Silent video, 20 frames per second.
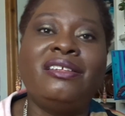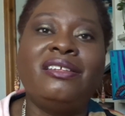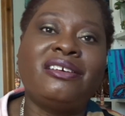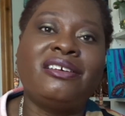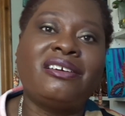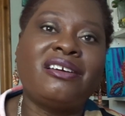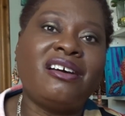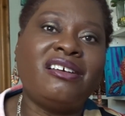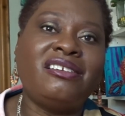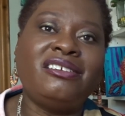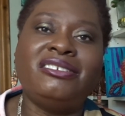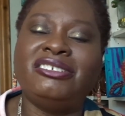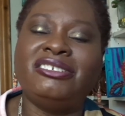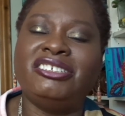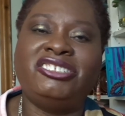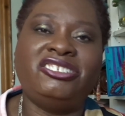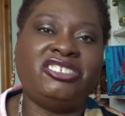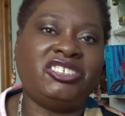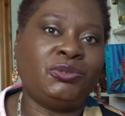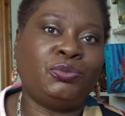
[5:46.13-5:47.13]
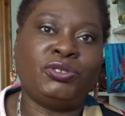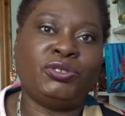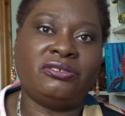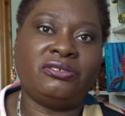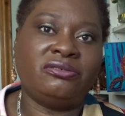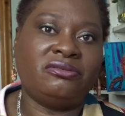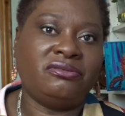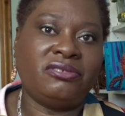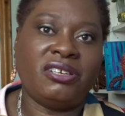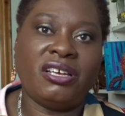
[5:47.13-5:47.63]
The colour just
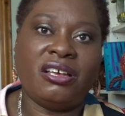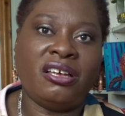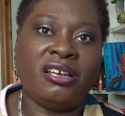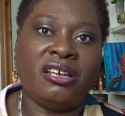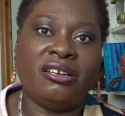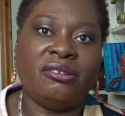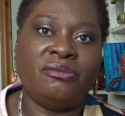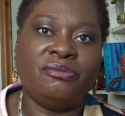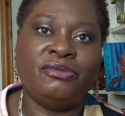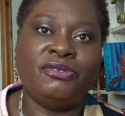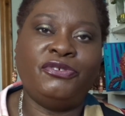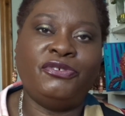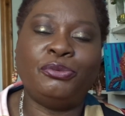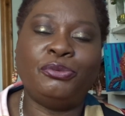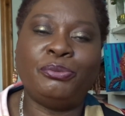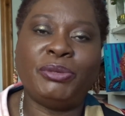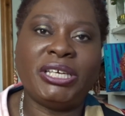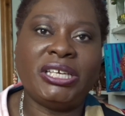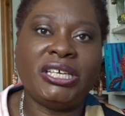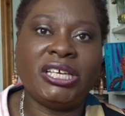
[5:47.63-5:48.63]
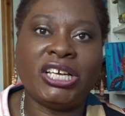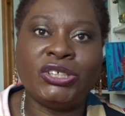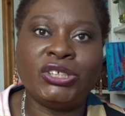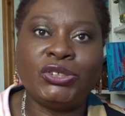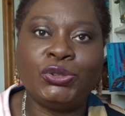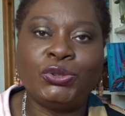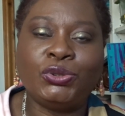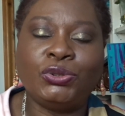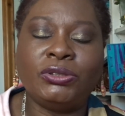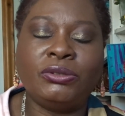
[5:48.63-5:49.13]
wasn't for me
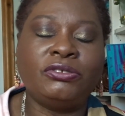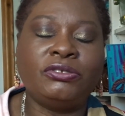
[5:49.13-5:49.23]
at all.